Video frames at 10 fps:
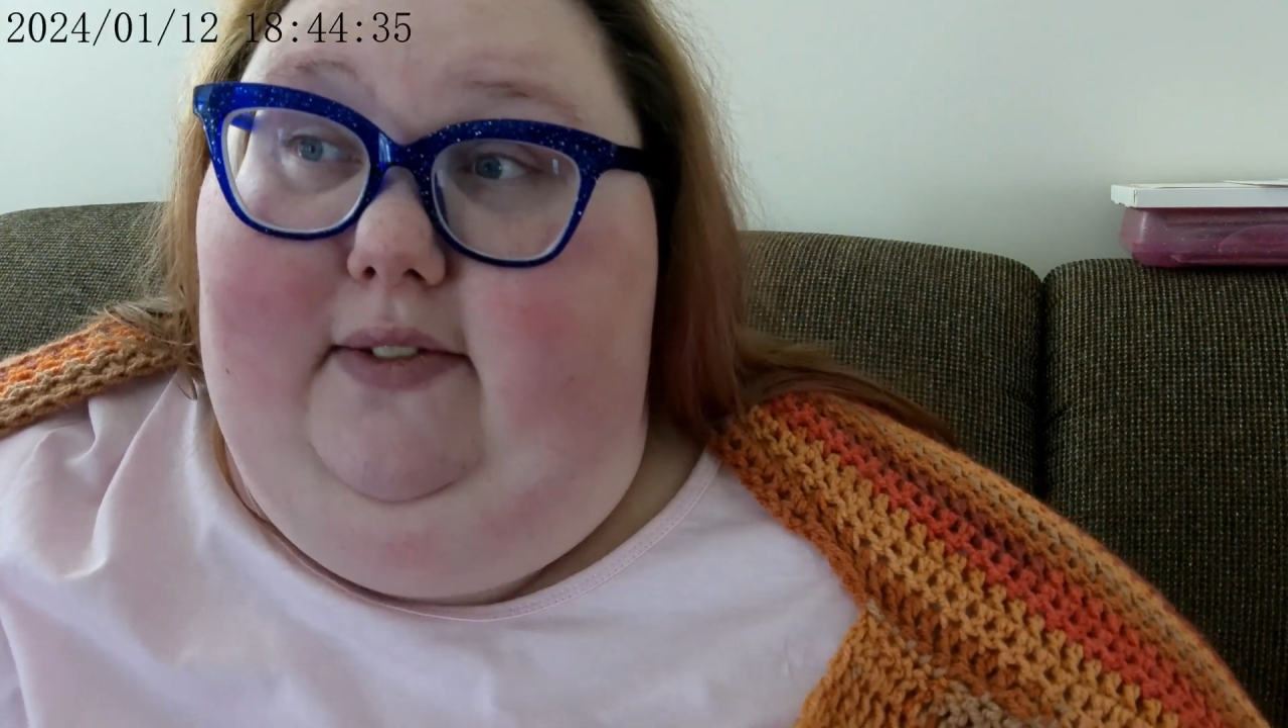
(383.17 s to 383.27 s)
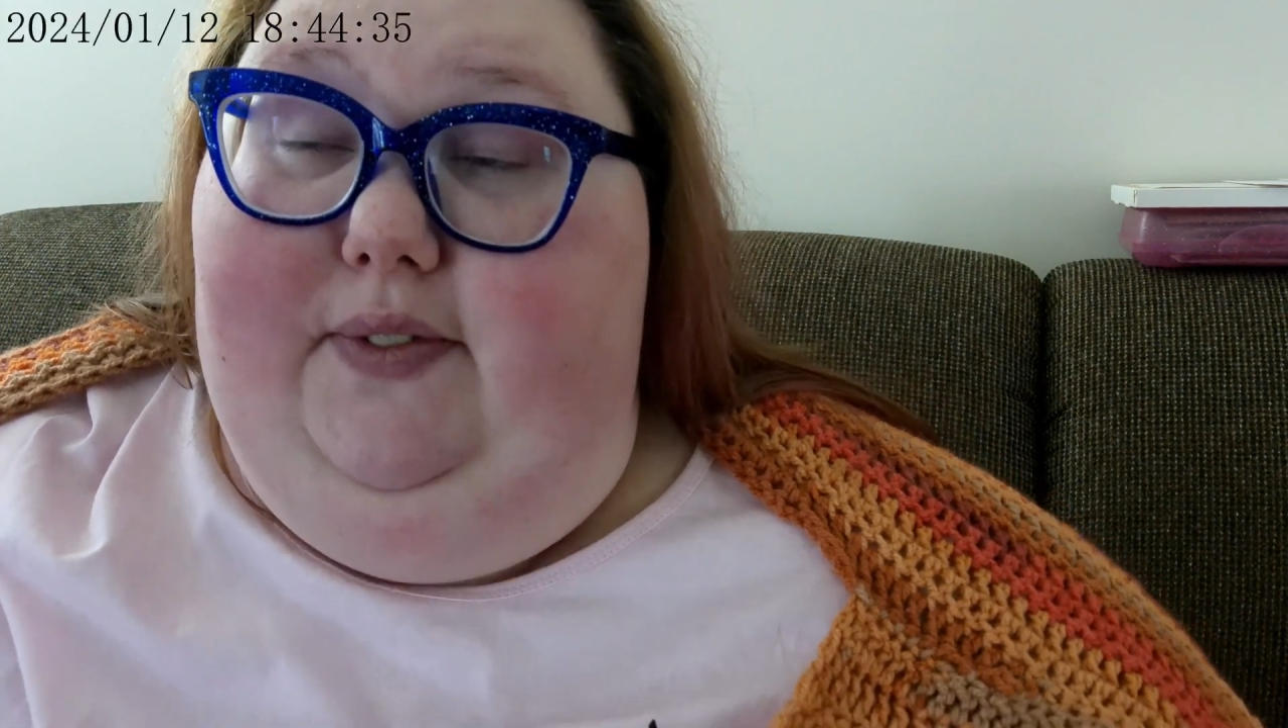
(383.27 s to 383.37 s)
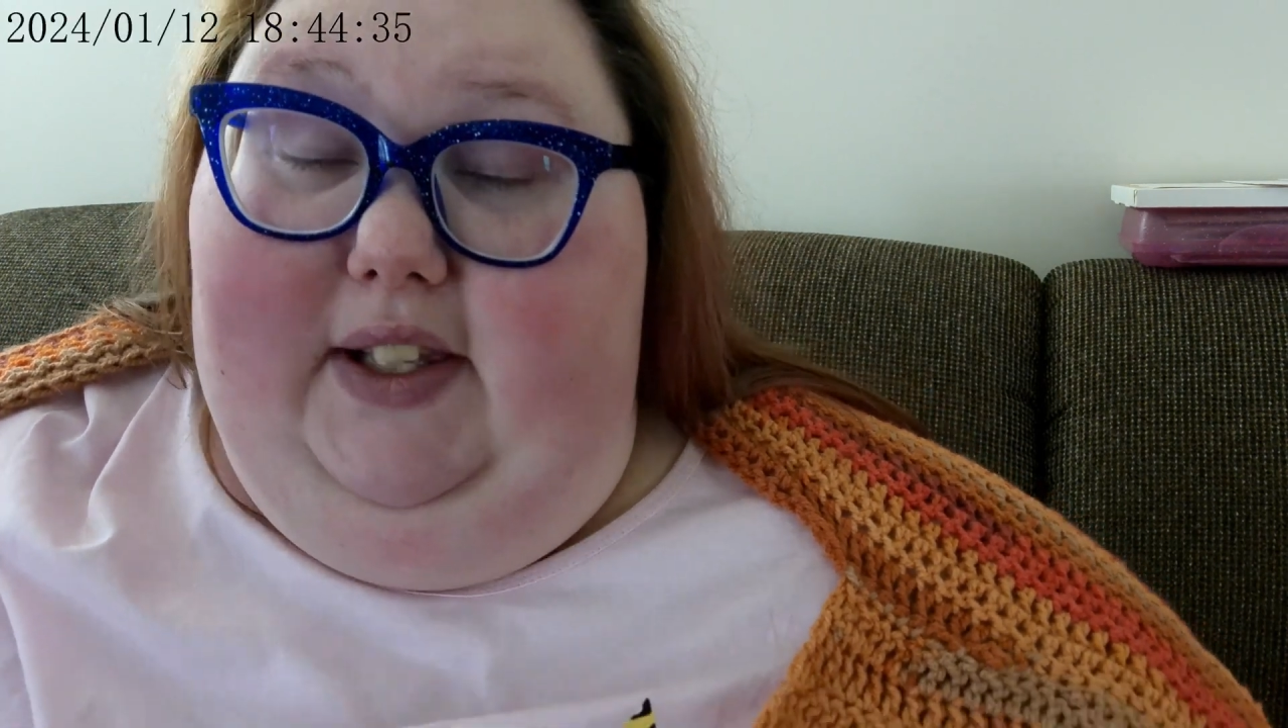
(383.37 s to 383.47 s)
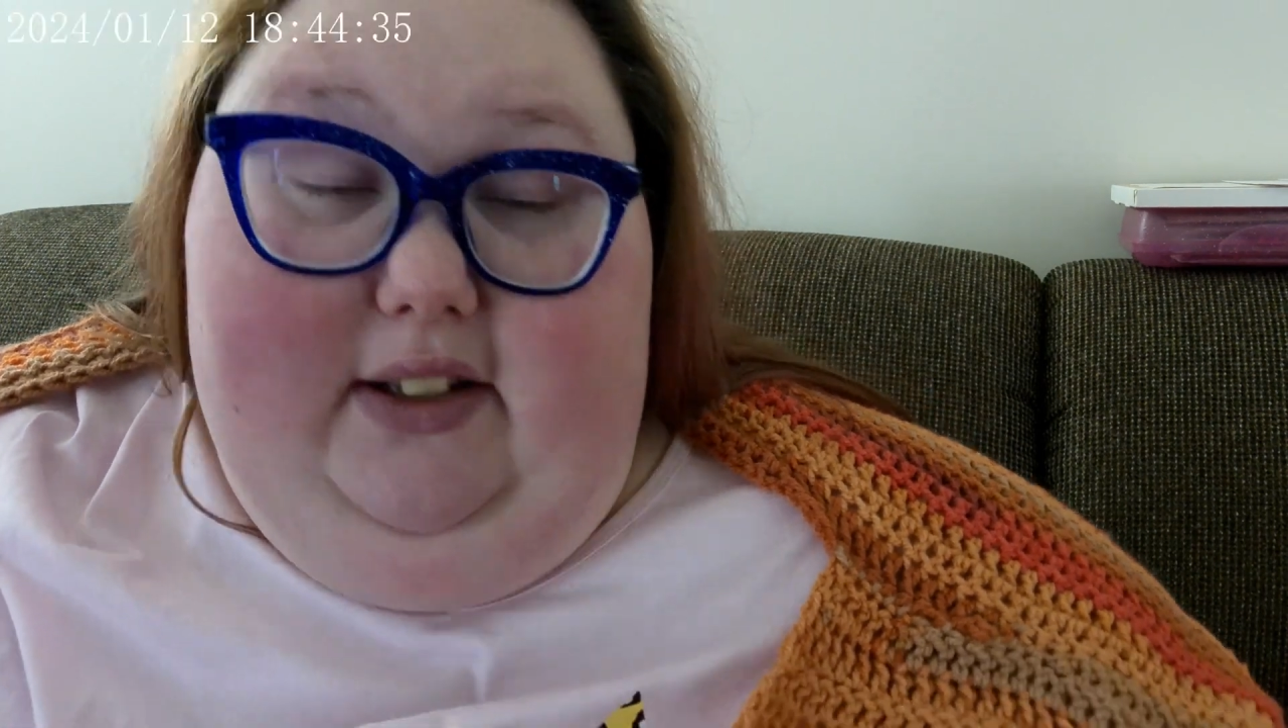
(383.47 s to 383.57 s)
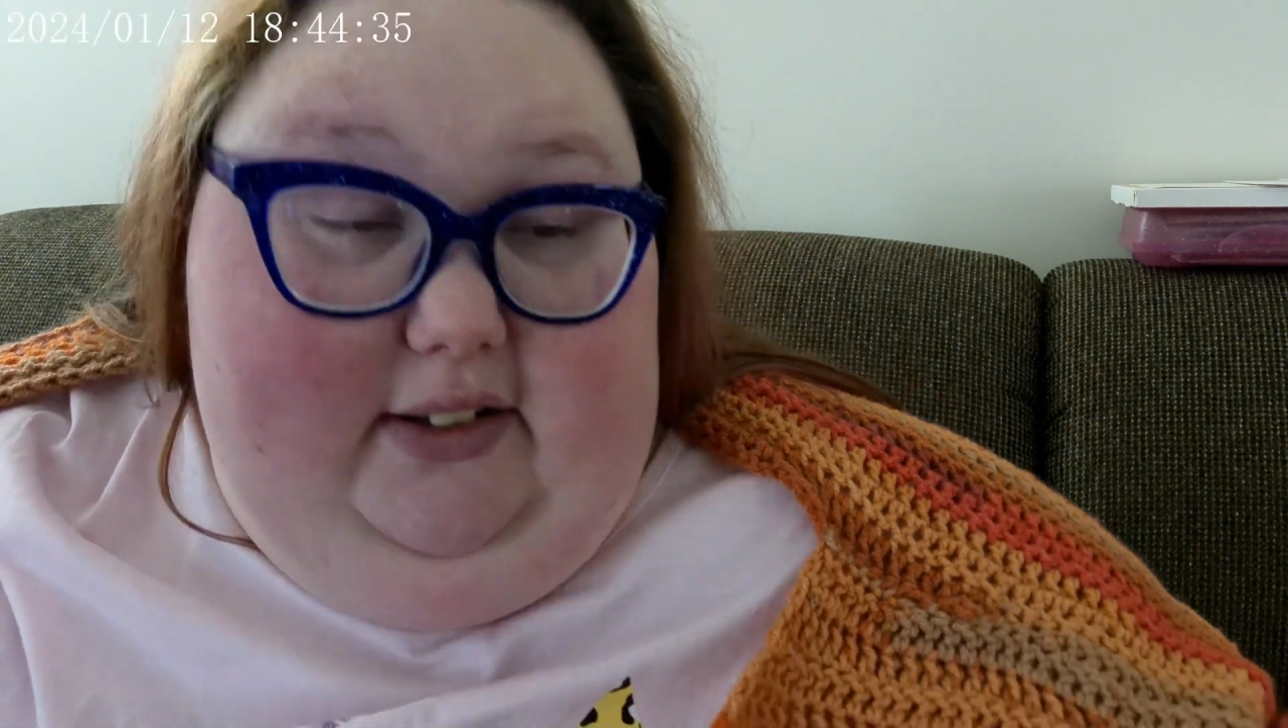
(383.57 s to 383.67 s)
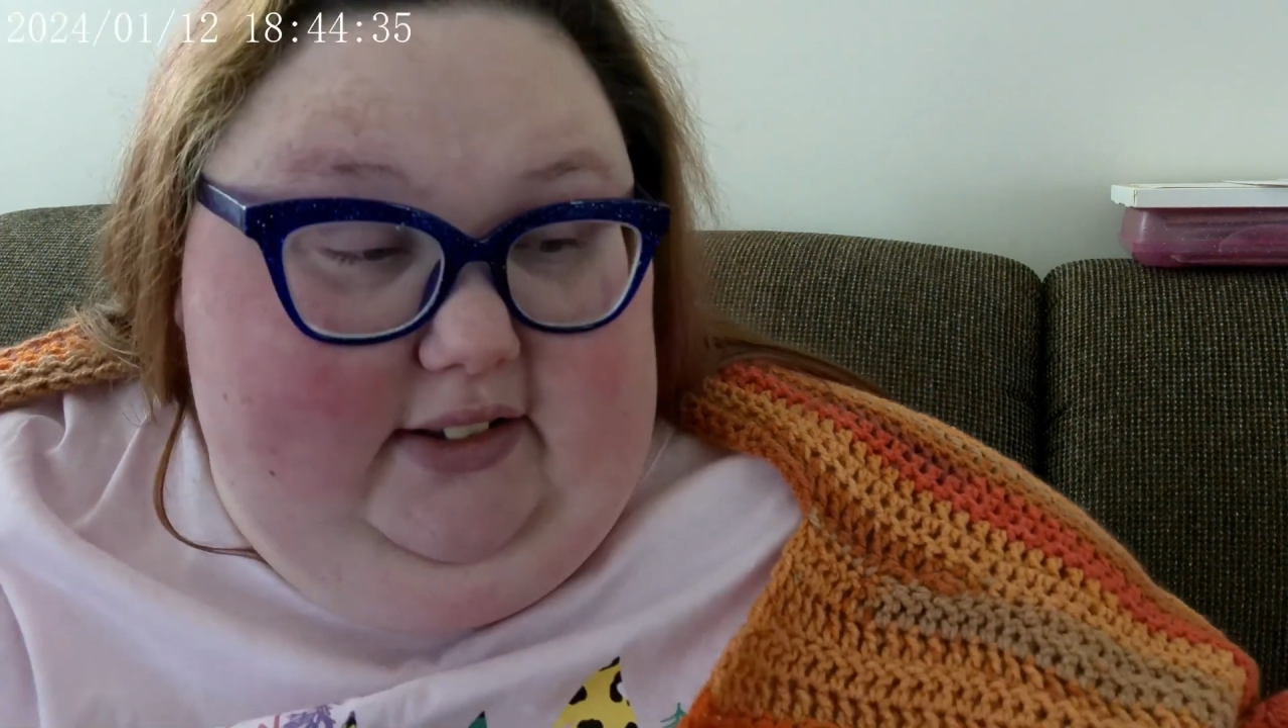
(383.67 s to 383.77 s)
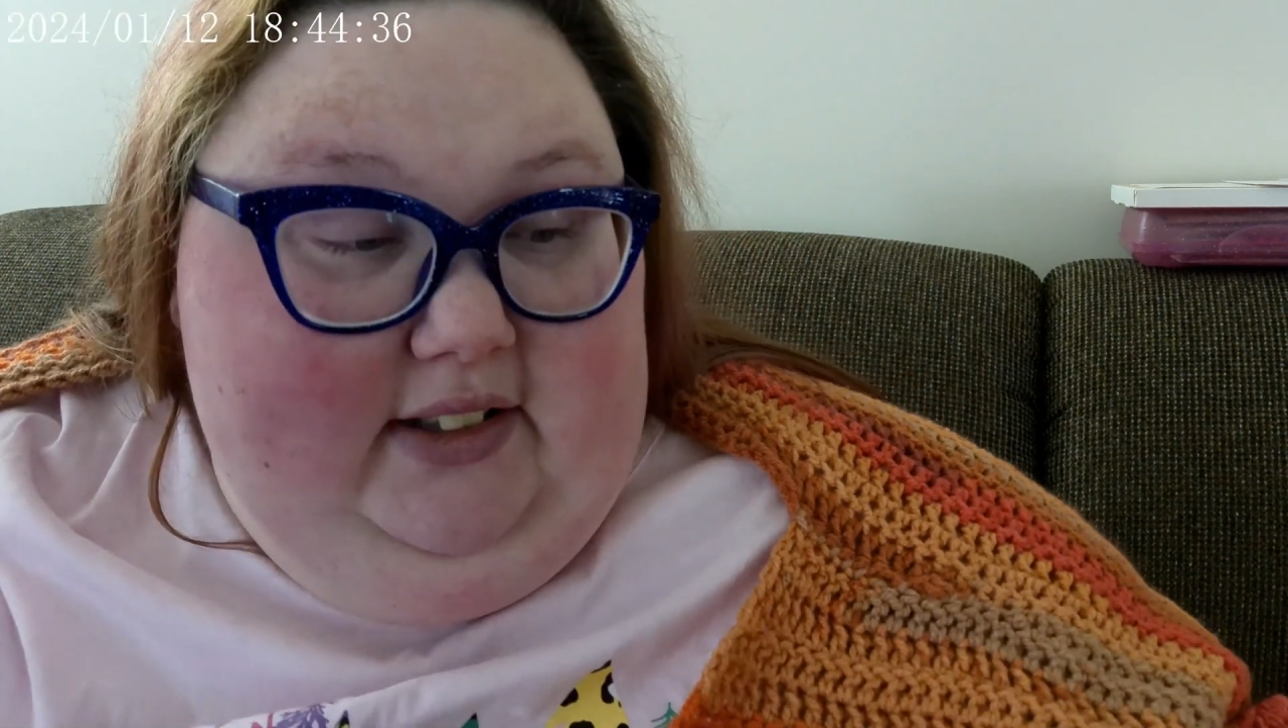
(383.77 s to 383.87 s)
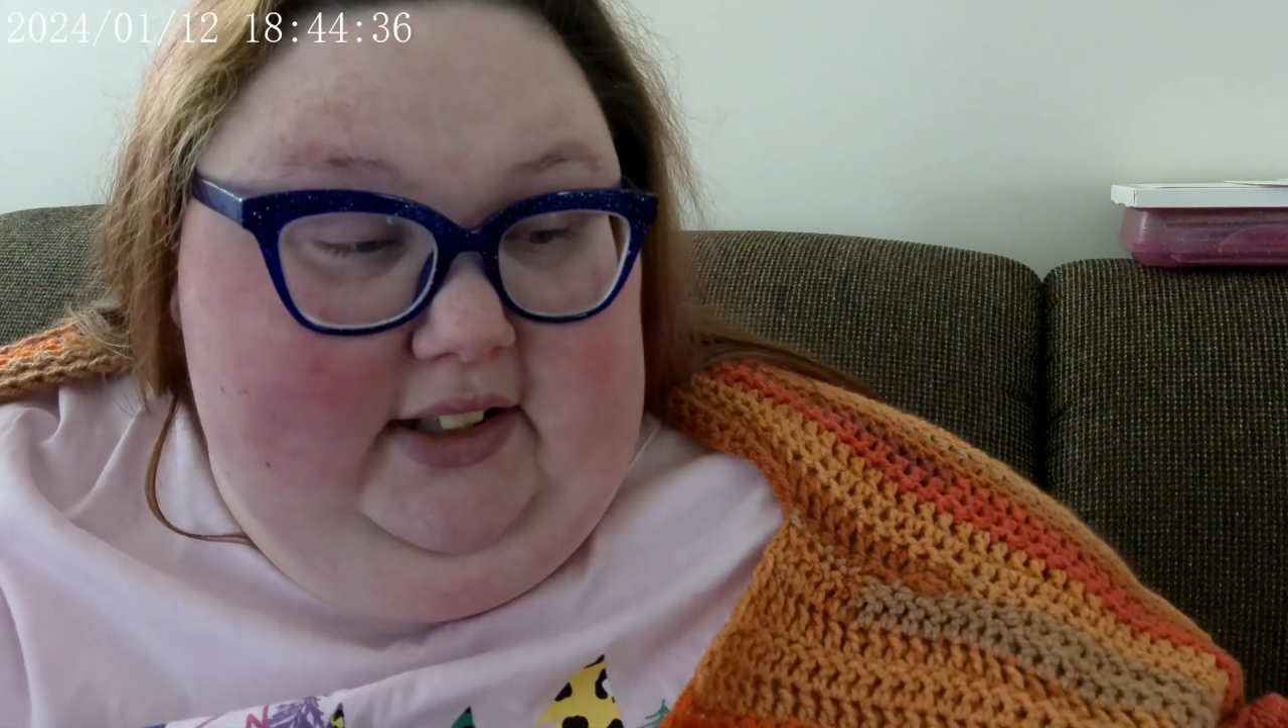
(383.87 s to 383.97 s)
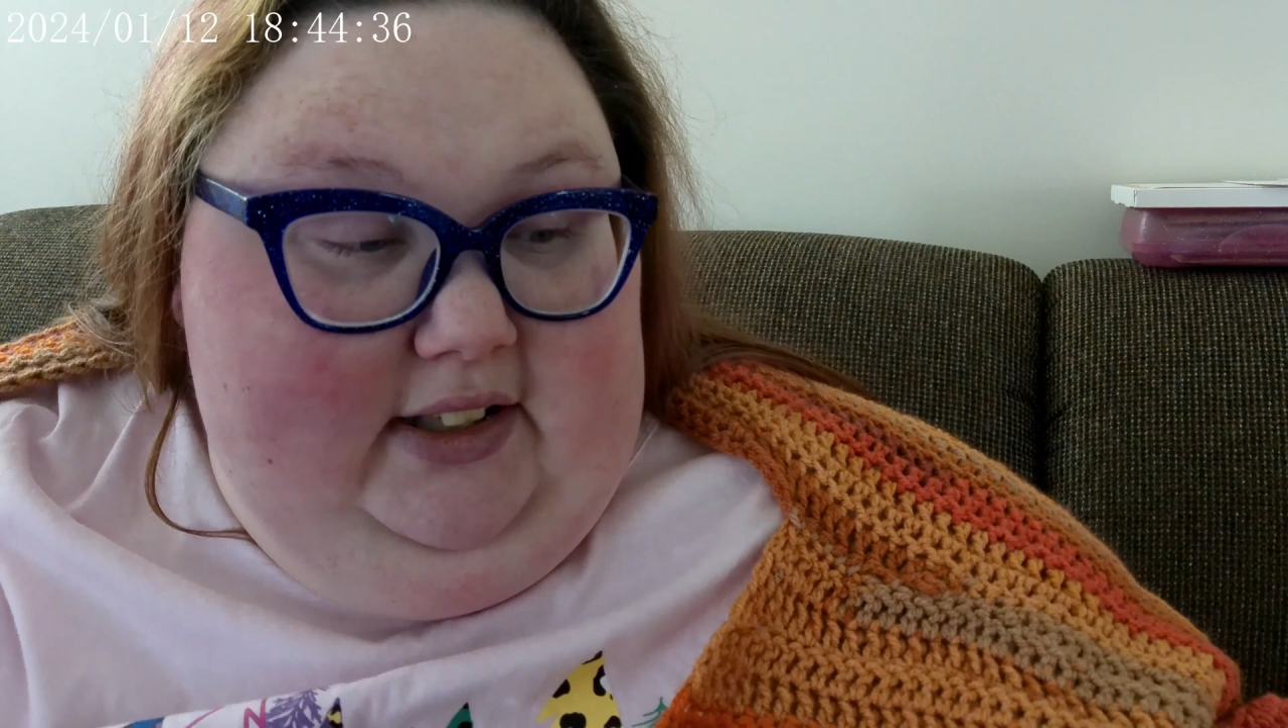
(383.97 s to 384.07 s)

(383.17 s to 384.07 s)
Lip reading: feel